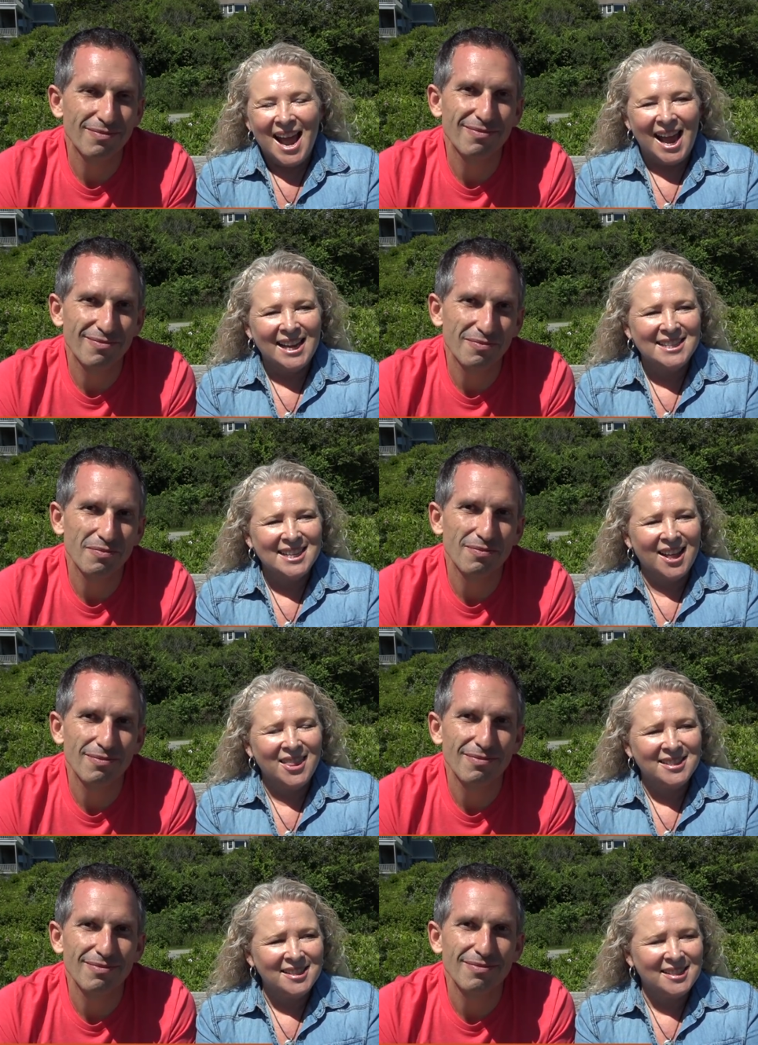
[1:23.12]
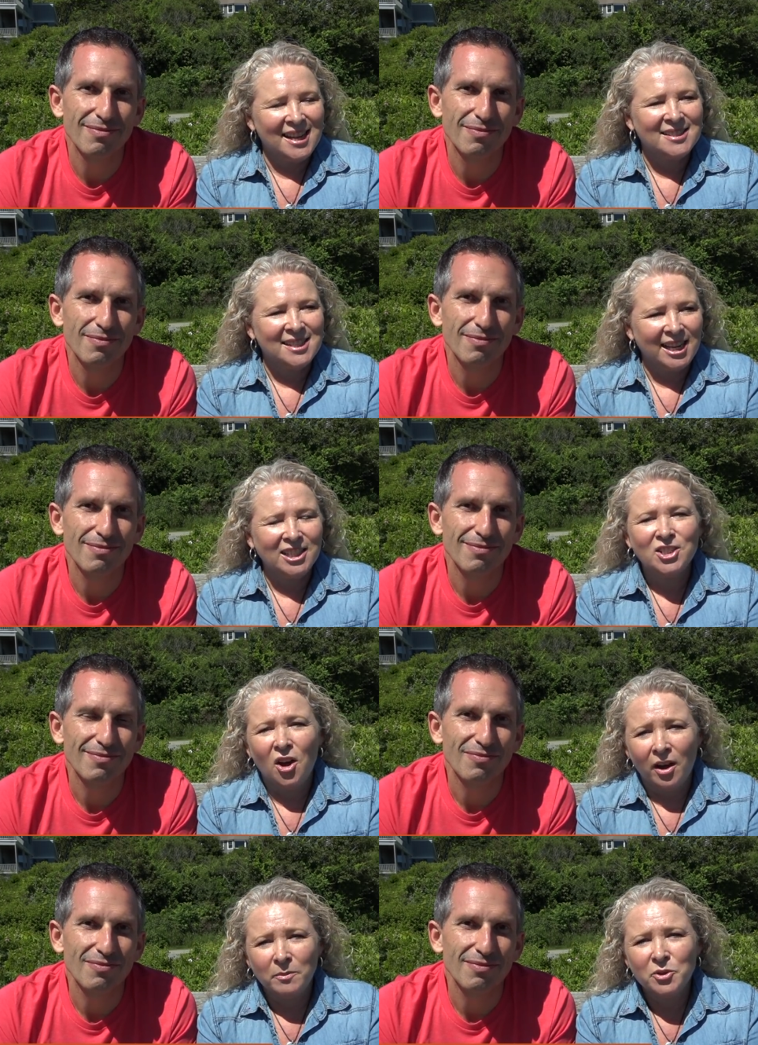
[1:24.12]
Speaker 1: And uh, this is our second
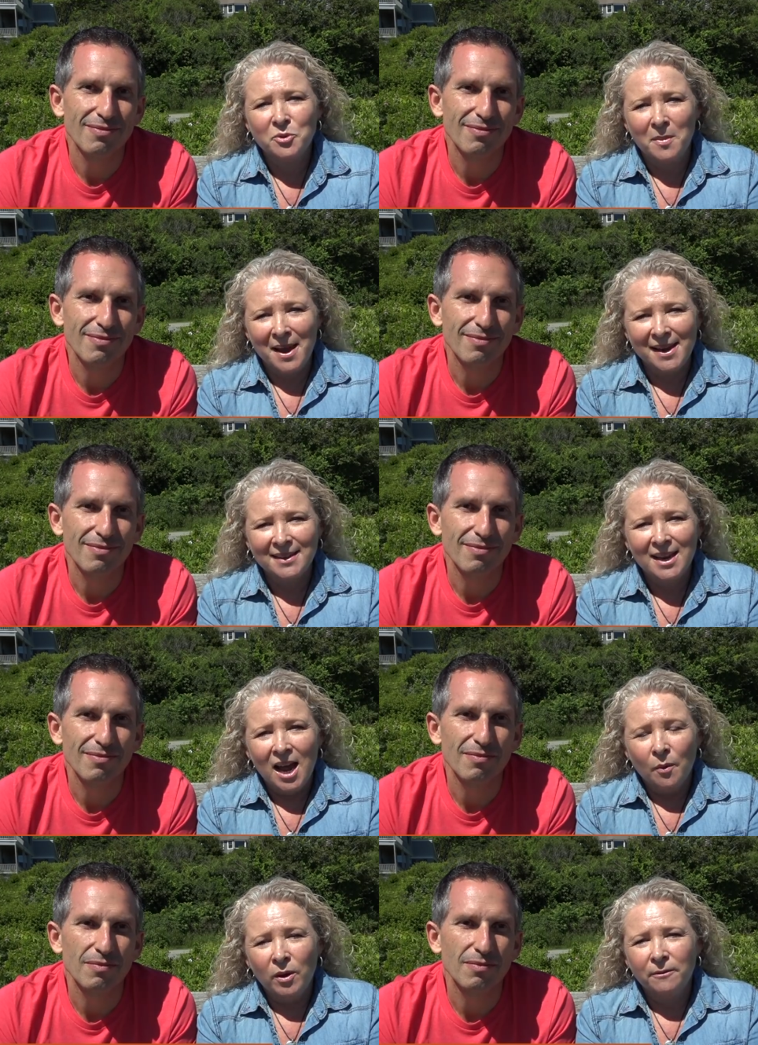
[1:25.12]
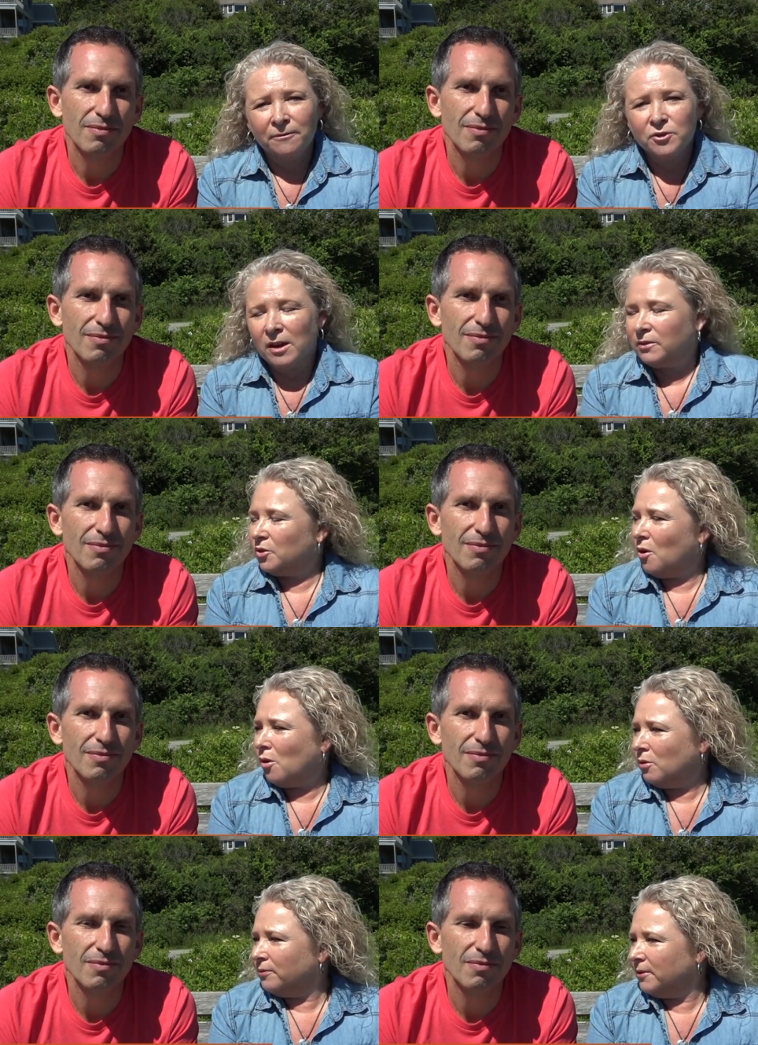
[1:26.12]
time to Maine. We've travelled to
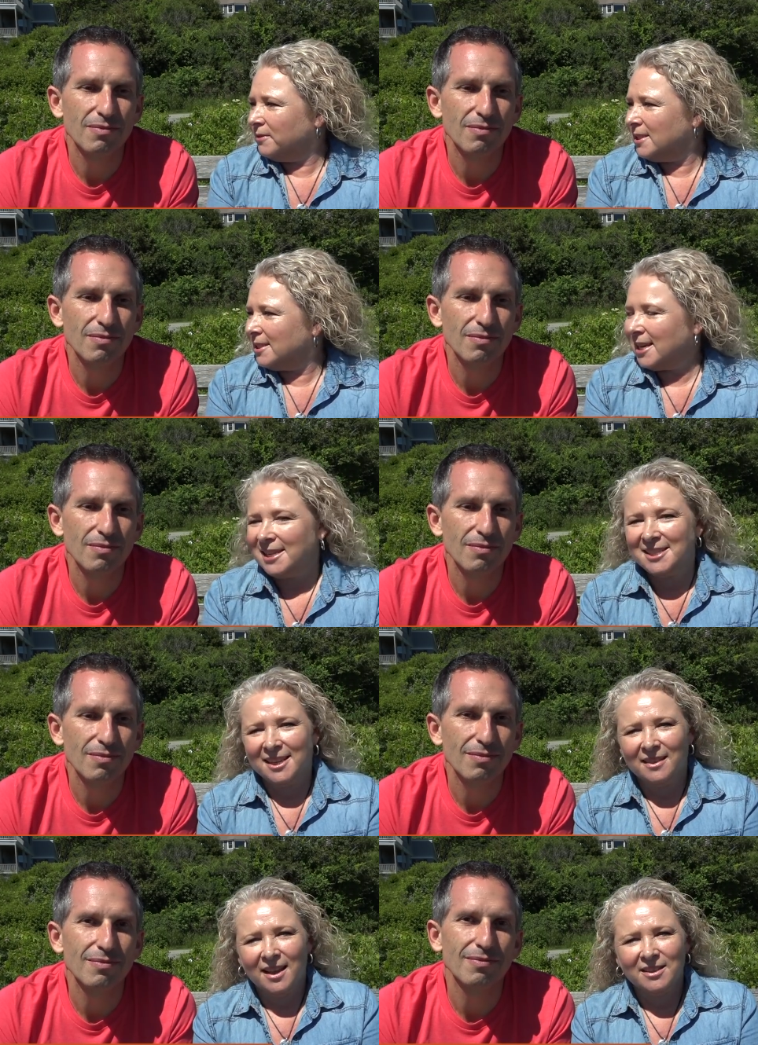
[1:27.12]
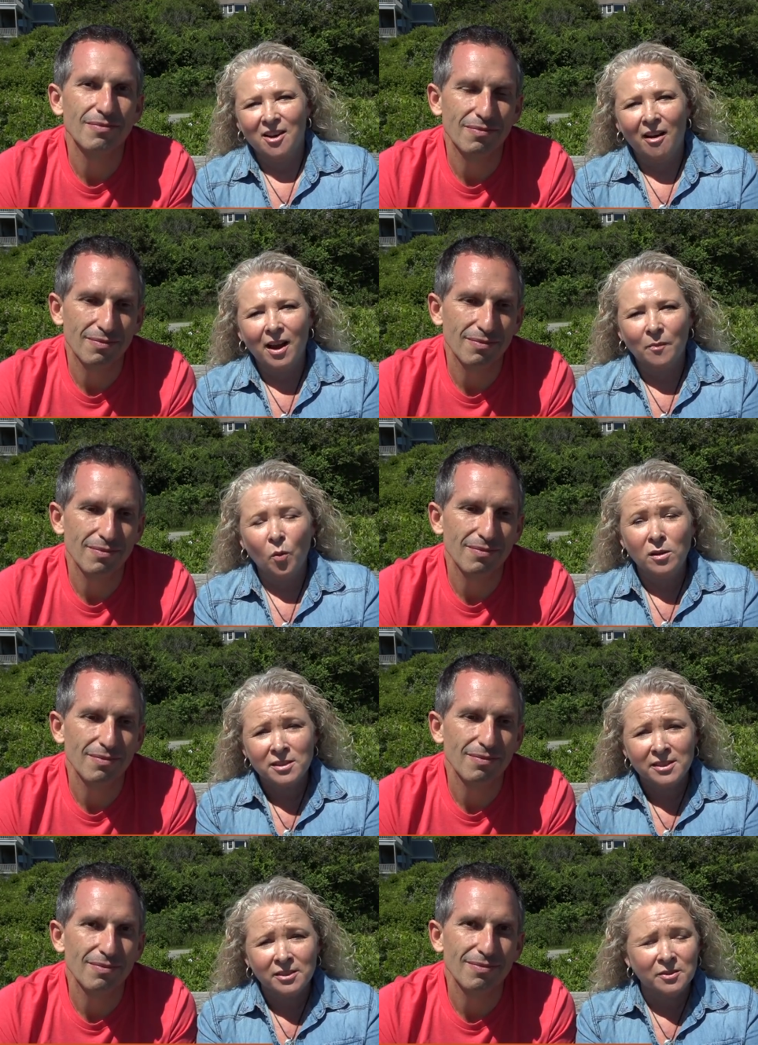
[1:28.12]
all 50 states in that time while
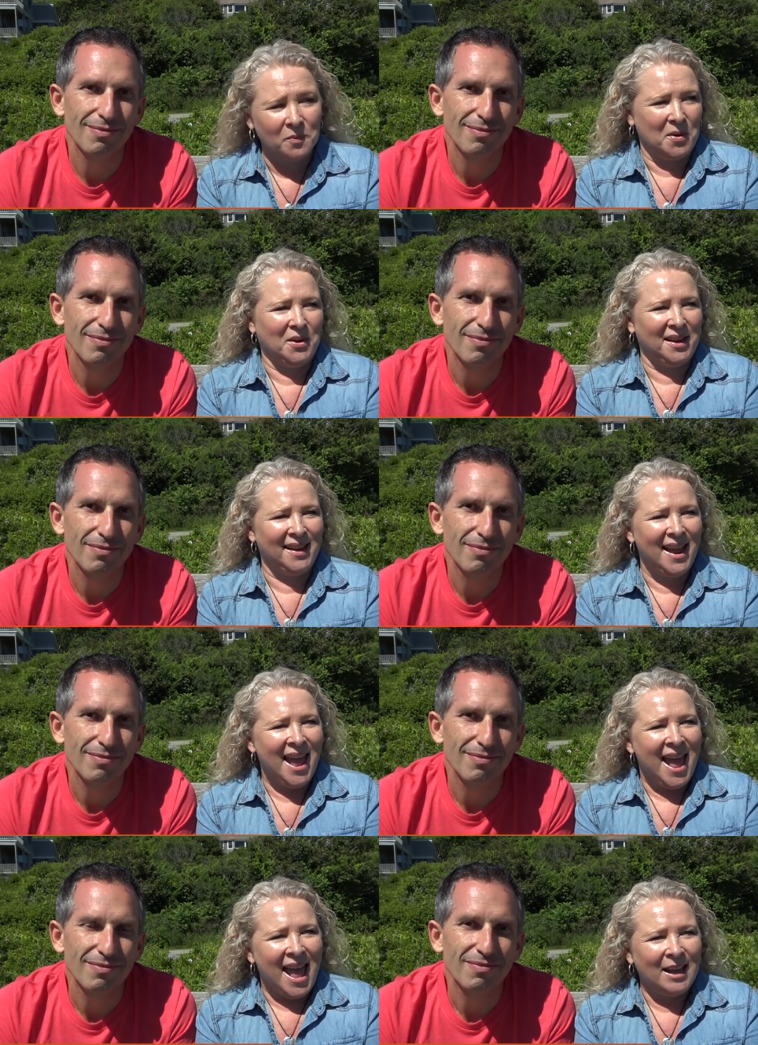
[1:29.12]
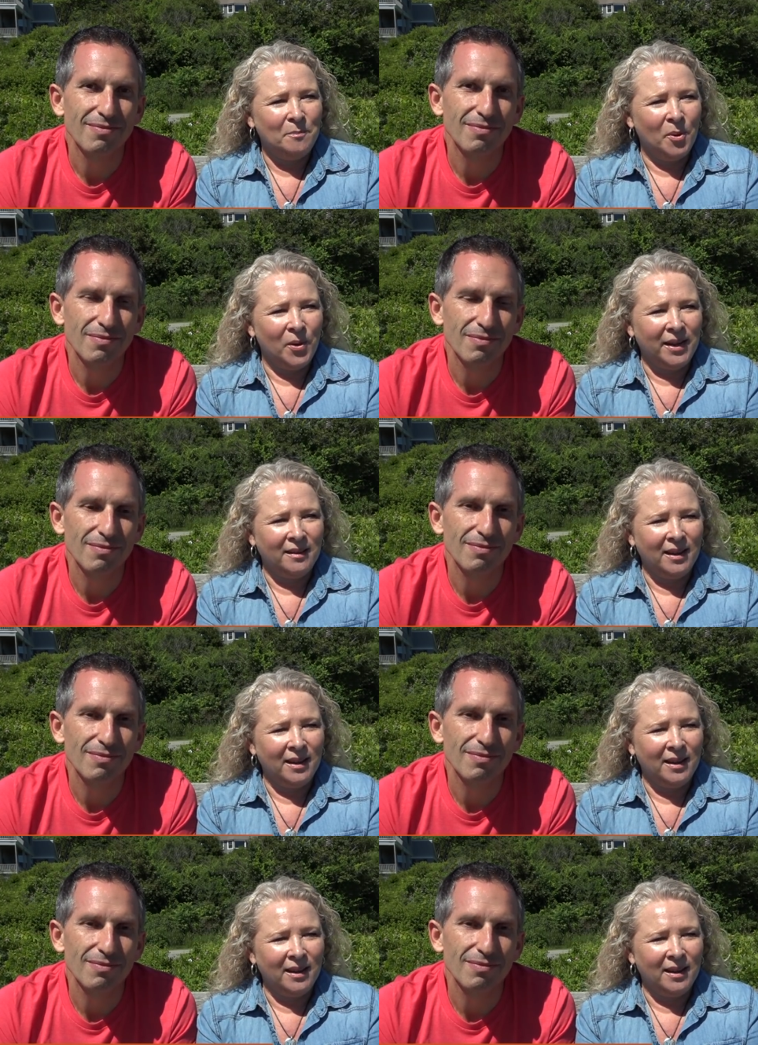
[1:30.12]
still working. And boy,